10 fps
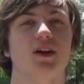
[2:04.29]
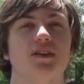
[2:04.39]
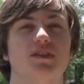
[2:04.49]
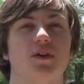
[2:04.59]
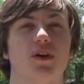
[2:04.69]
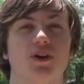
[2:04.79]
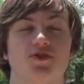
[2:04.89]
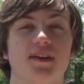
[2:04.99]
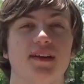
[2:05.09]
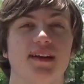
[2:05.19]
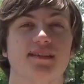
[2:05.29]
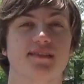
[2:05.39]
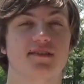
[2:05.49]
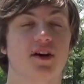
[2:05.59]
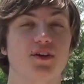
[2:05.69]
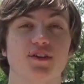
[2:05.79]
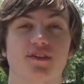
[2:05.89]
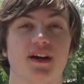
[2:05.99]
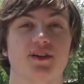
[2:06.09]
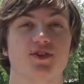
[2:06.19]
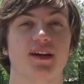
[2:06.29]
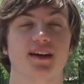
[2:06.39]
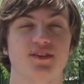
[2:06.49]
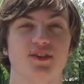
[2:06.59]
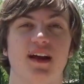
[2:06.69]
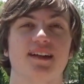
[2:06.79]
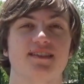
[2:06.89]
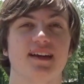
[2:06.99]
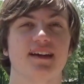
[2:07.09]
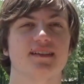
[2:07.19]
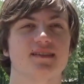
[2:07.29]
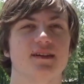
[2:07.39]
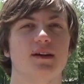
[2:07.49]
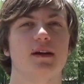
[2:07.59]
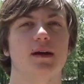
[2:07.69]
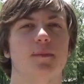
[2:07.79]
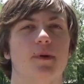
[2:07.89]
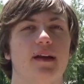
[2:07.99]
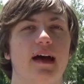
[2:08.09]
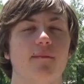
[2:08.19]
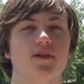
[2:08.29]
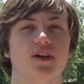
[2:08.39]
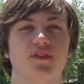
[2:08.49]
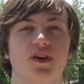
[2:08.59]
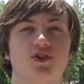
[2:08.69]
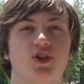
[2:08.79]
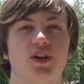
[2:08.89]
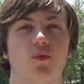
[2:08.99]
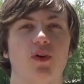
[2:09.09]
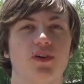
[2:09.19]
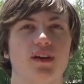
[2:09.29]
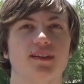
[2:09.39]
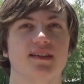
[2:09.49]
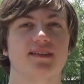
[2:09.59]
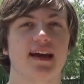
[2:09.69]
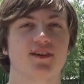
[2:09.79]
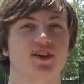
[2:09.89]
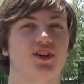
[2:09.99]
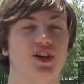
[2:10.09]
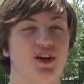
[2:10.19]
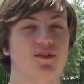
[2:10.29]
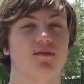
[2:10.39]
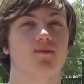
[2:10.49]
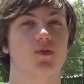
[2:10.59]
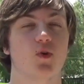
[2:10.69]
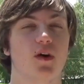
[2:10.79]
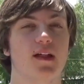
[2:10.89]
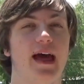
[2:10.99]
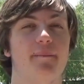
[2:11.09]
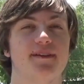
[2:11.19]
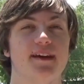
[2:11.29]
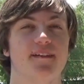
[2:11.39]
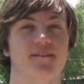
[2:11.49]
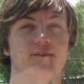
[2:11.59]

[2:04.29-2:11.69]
So Australia is as large of a country as the United States, but how much of the Australian wilderness is actually good koala habitat?